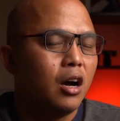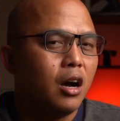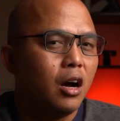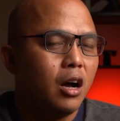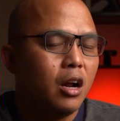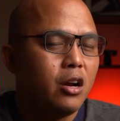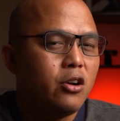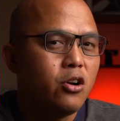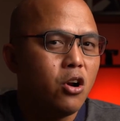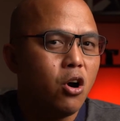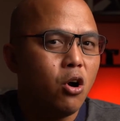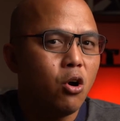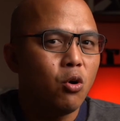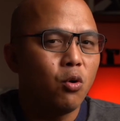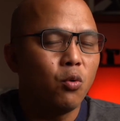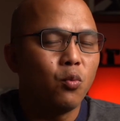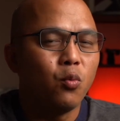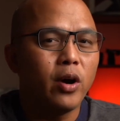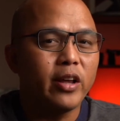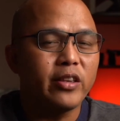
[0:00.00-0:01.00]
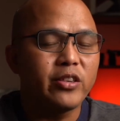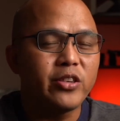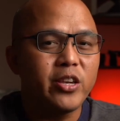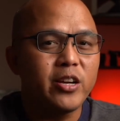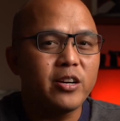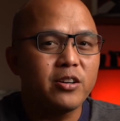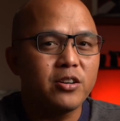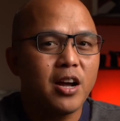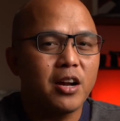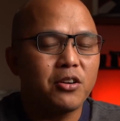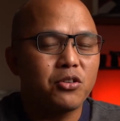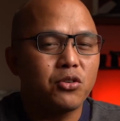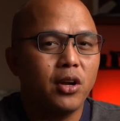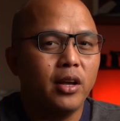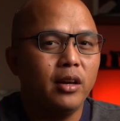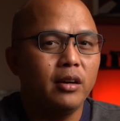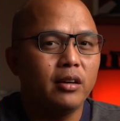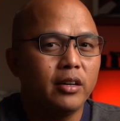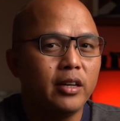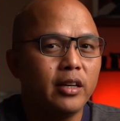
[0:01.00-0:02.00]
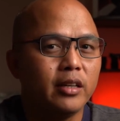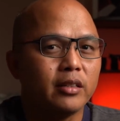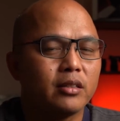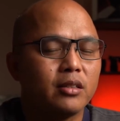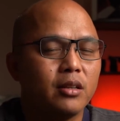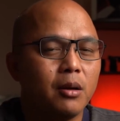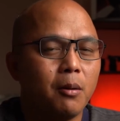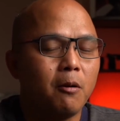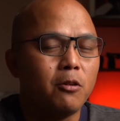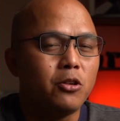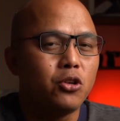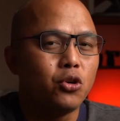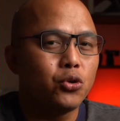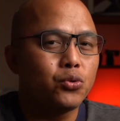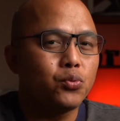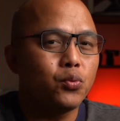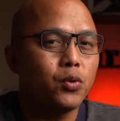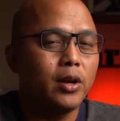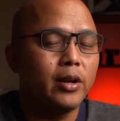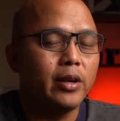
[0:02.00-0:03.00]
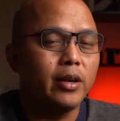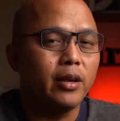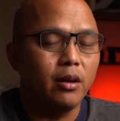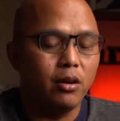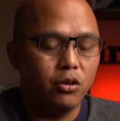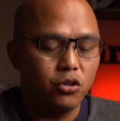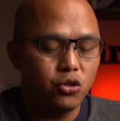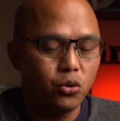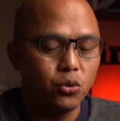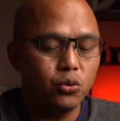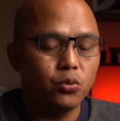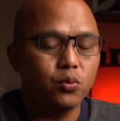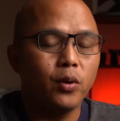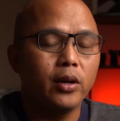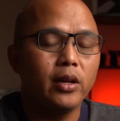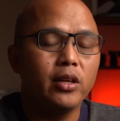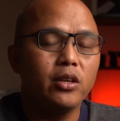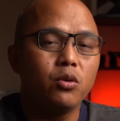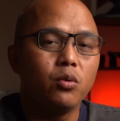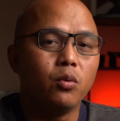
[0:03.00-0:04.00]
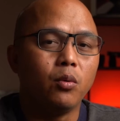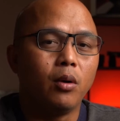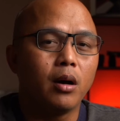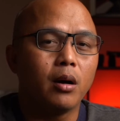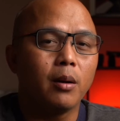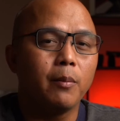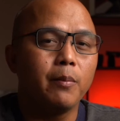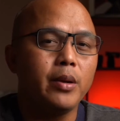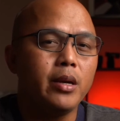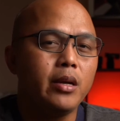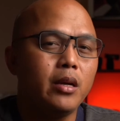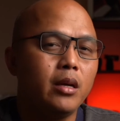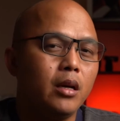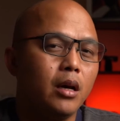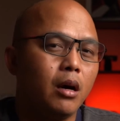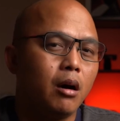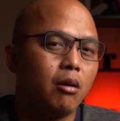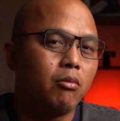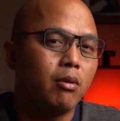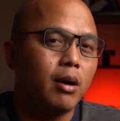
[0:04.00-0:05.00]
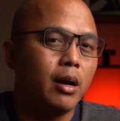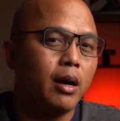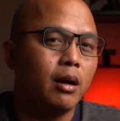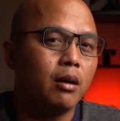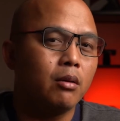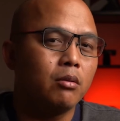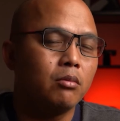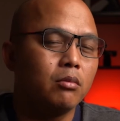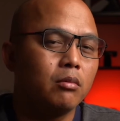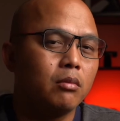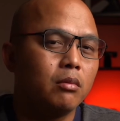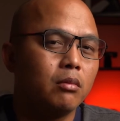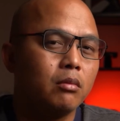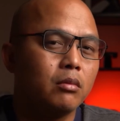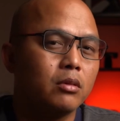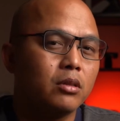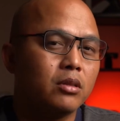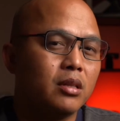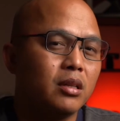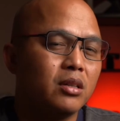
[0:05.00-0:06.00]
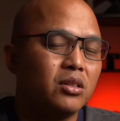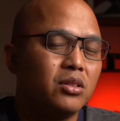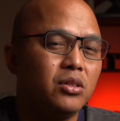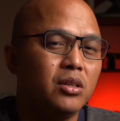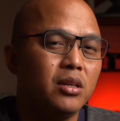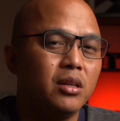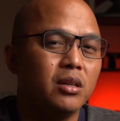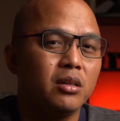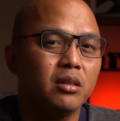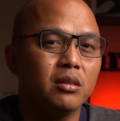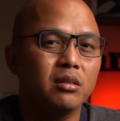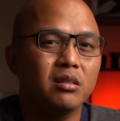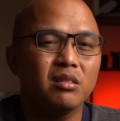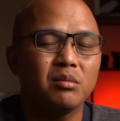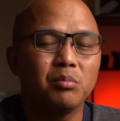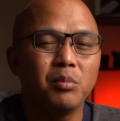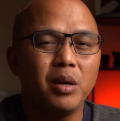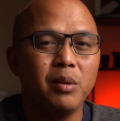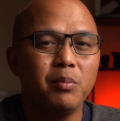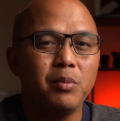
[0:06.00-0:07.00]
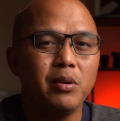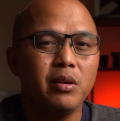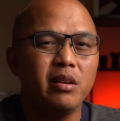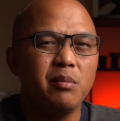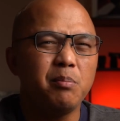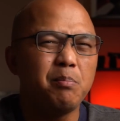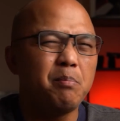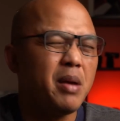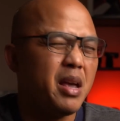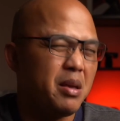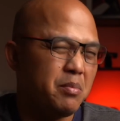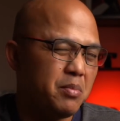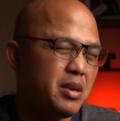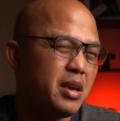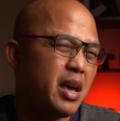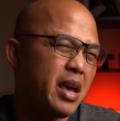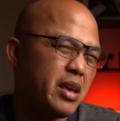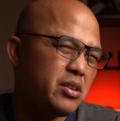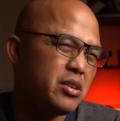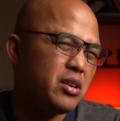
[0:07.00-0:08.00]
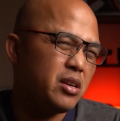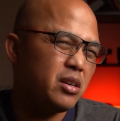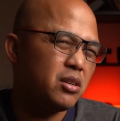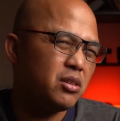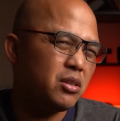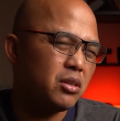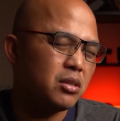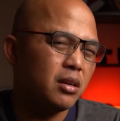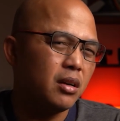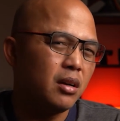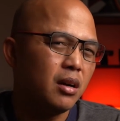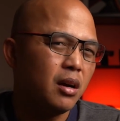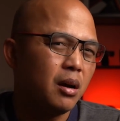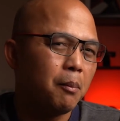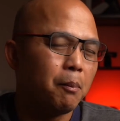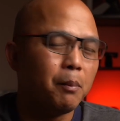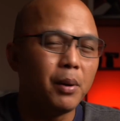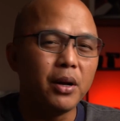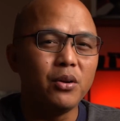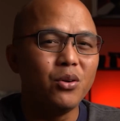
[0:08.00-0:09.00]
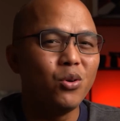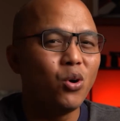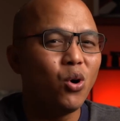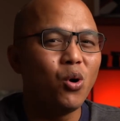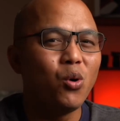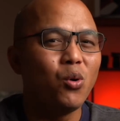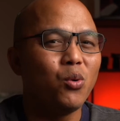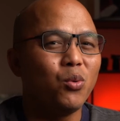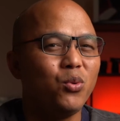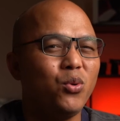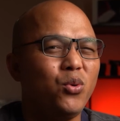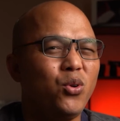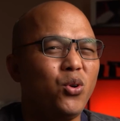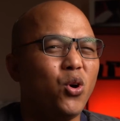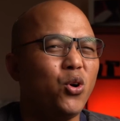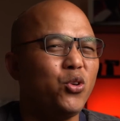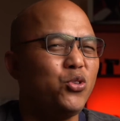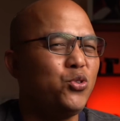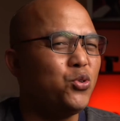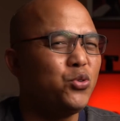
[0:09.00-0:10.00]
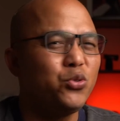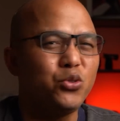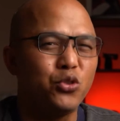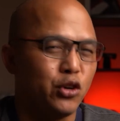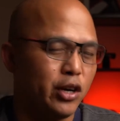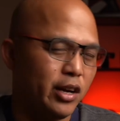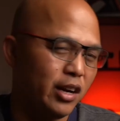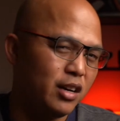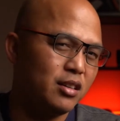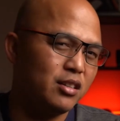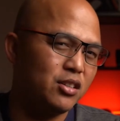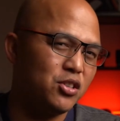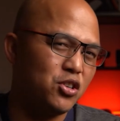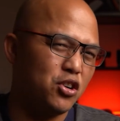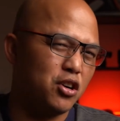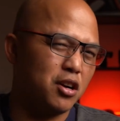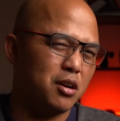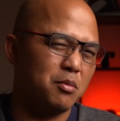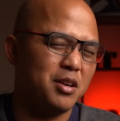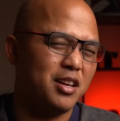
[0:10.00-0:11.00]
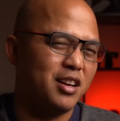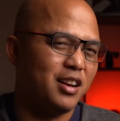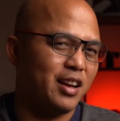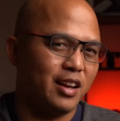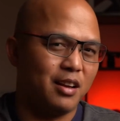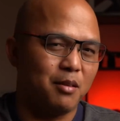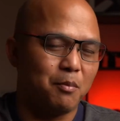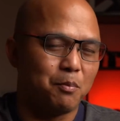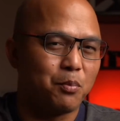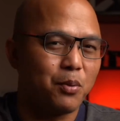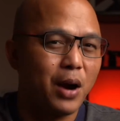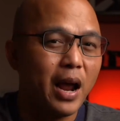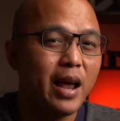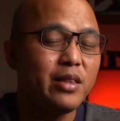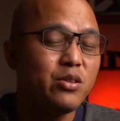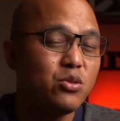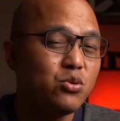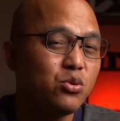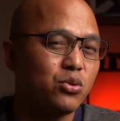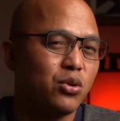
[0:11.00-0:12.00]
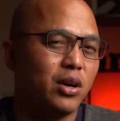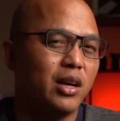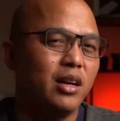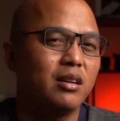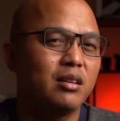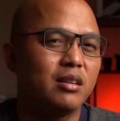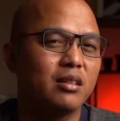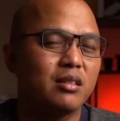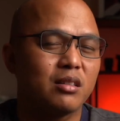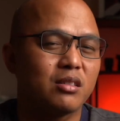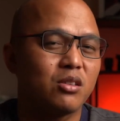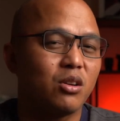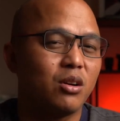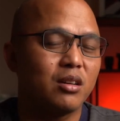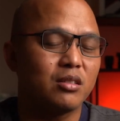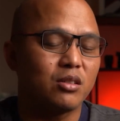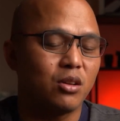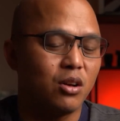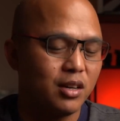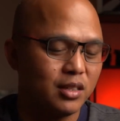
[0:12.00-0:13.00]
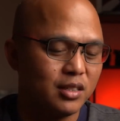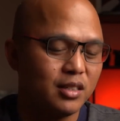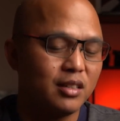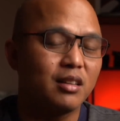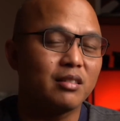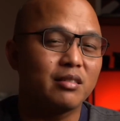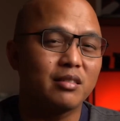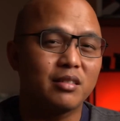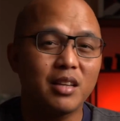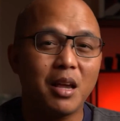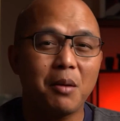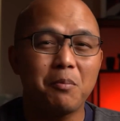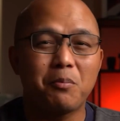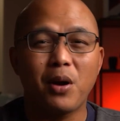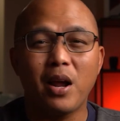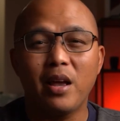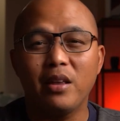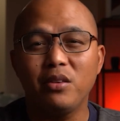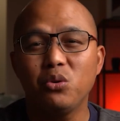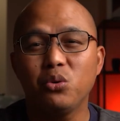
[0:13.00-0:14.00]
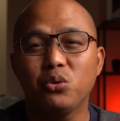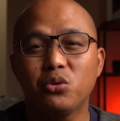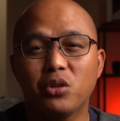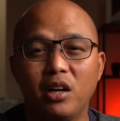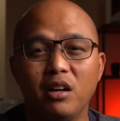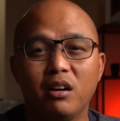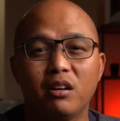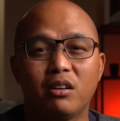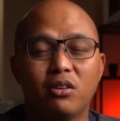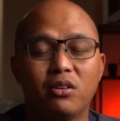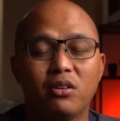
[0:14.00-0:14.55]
know what year that trailer is. Usually you want to be around 6 years, maybe 8 years, but no new trailers. You know what I mean? Like a brand new trailers. As long as it doesn't say brand new trailer on